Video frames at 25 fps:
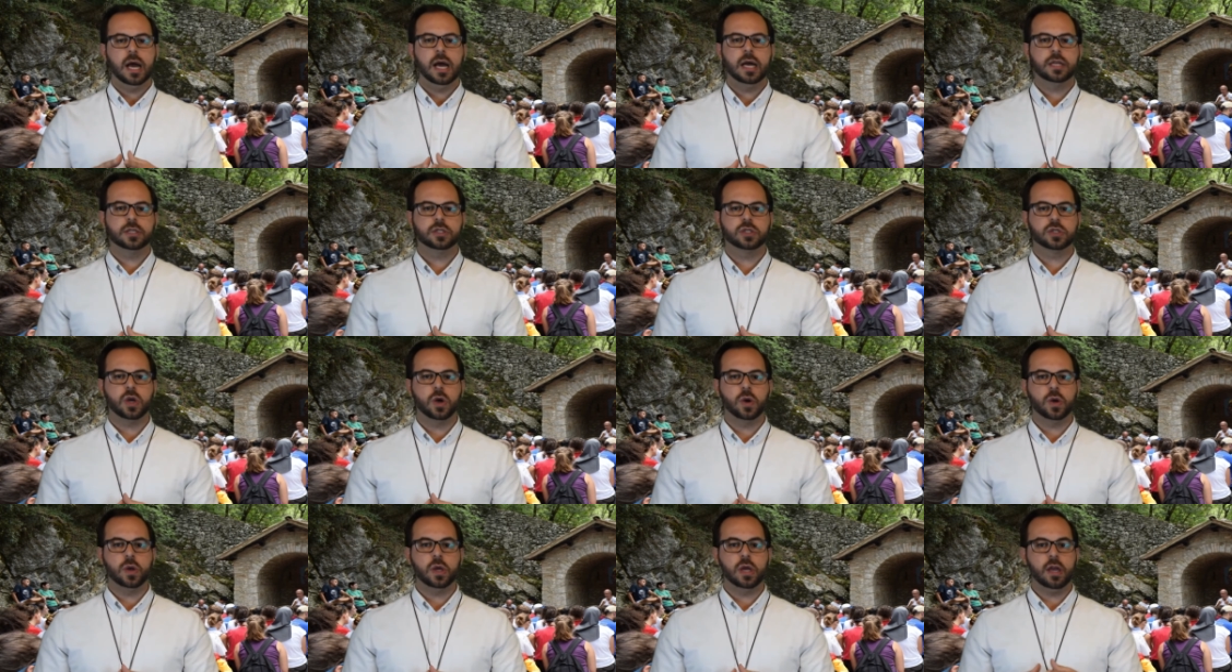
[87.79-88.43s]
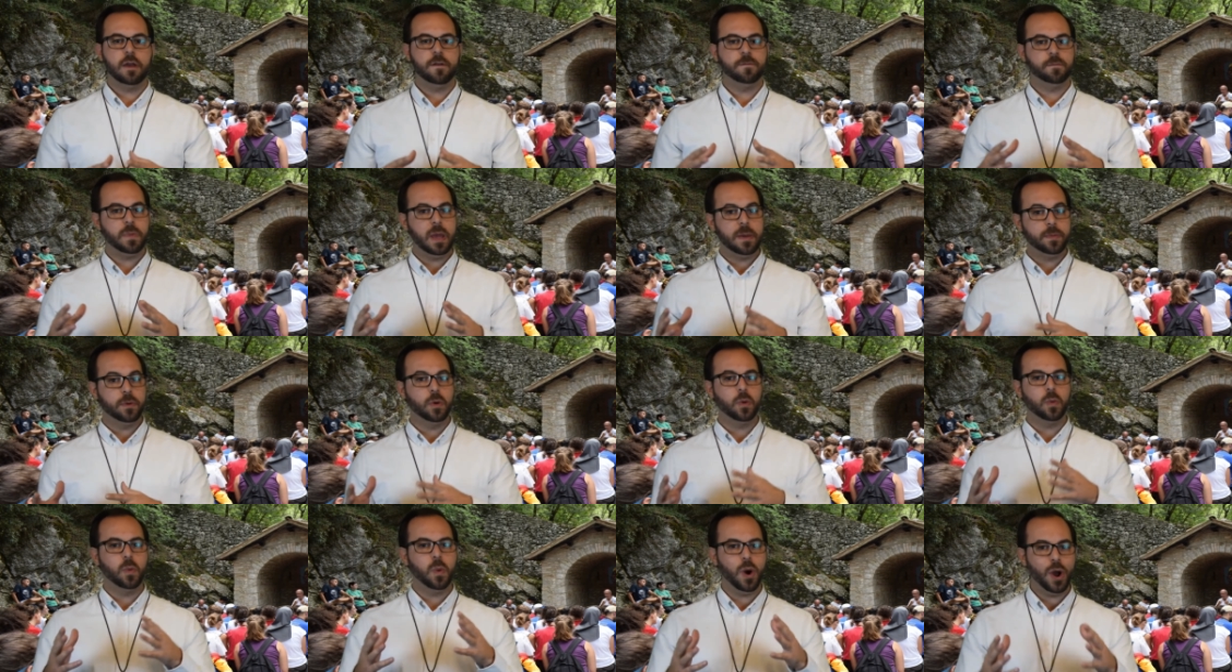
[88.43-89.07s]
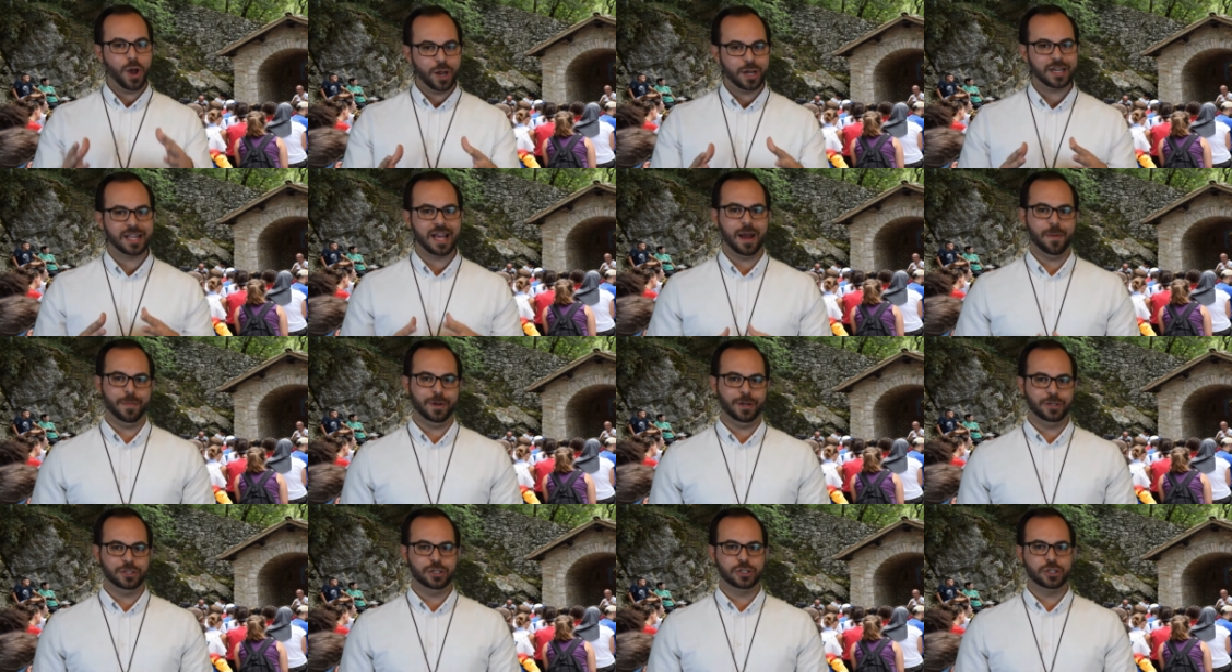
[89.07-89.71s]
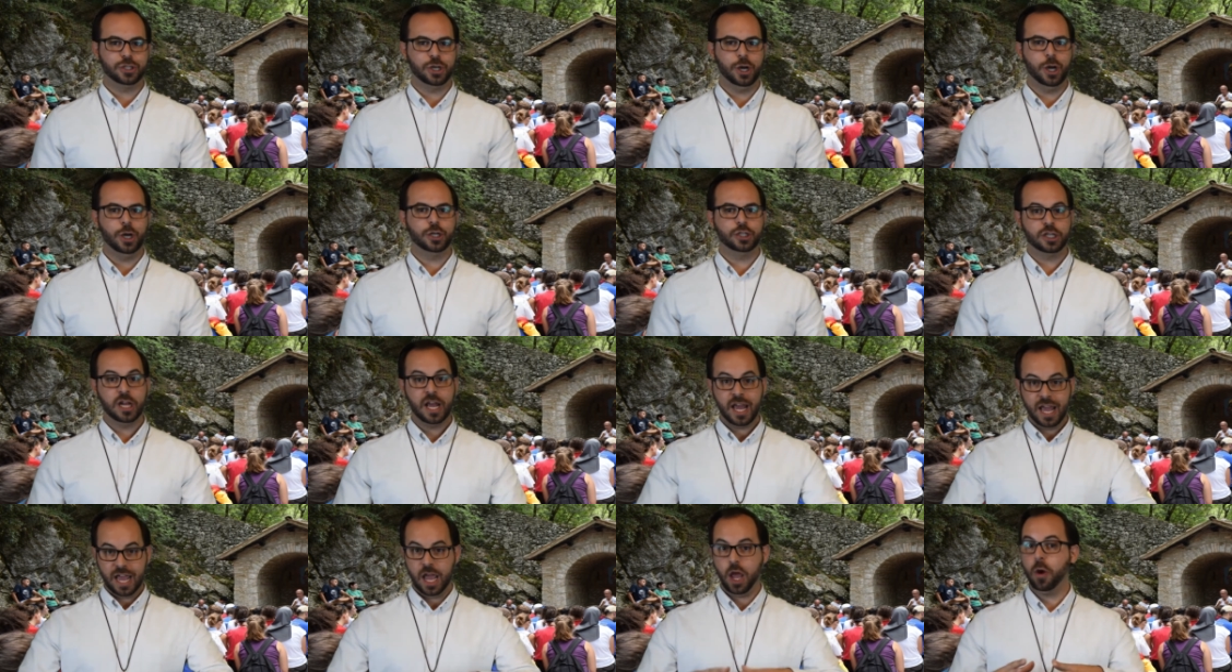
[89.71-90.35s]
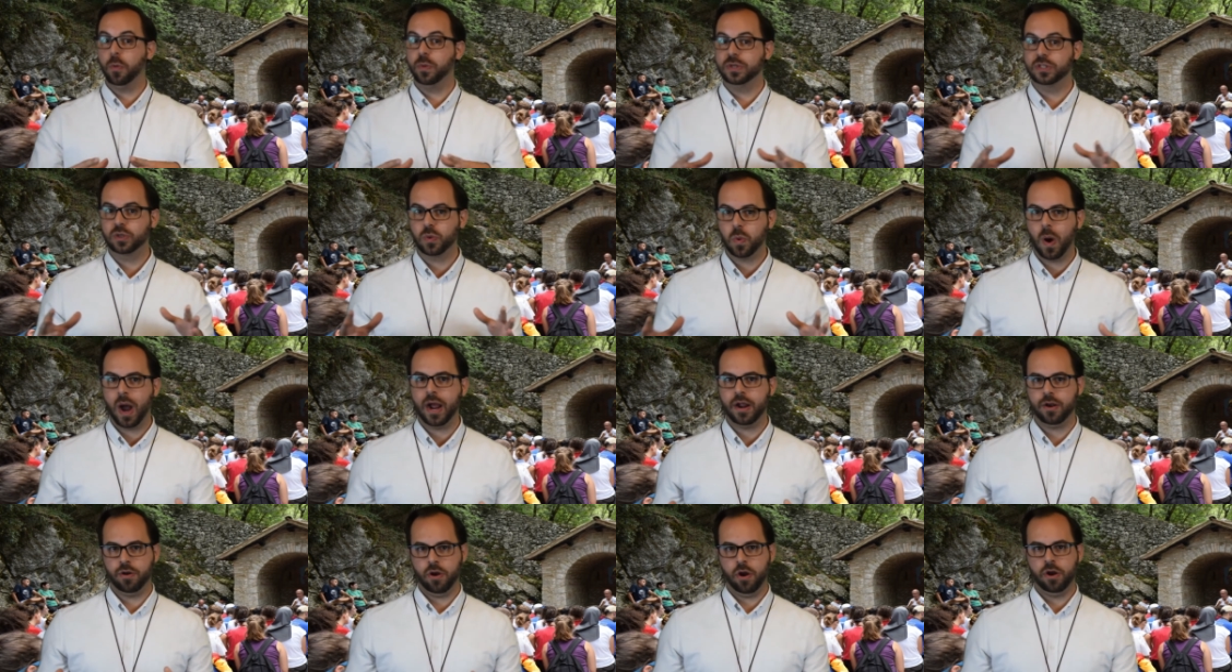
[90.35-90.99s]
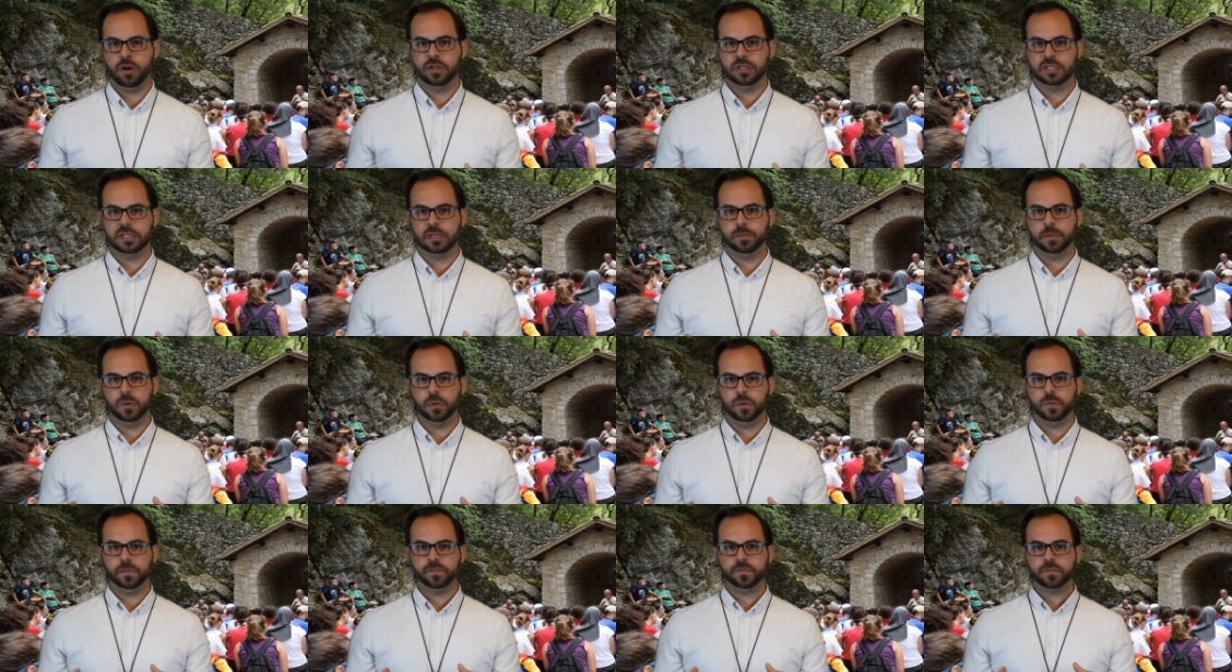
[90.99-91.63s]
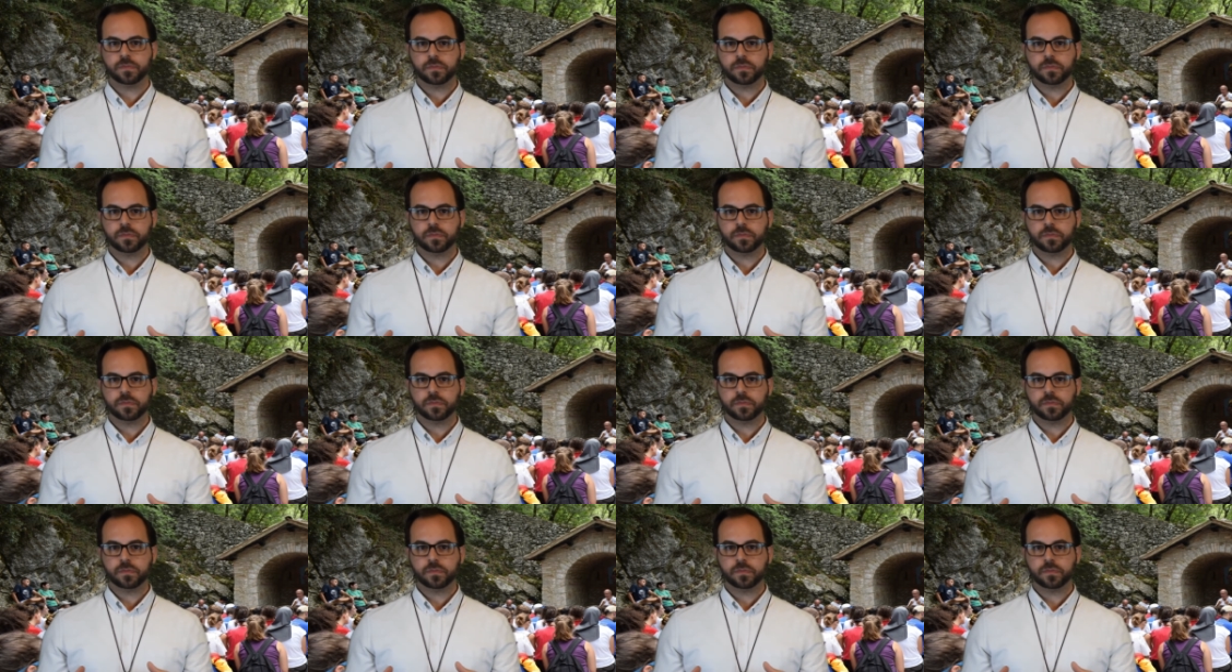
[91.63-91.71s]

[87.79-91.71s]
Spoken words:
So if people weren't coming to church, it was quite noticeable.